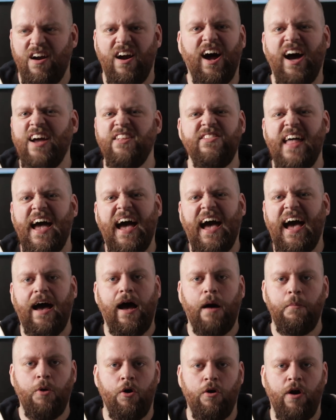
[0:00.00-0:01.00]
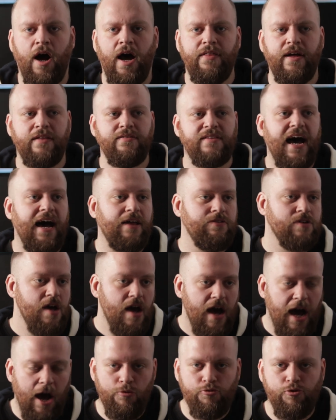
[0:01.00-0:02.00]
all right, nah, I'm all right then, Dad,
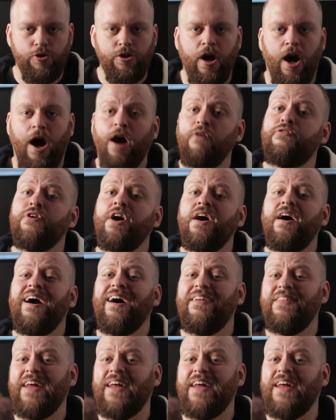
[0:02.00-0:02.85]
I'll run off.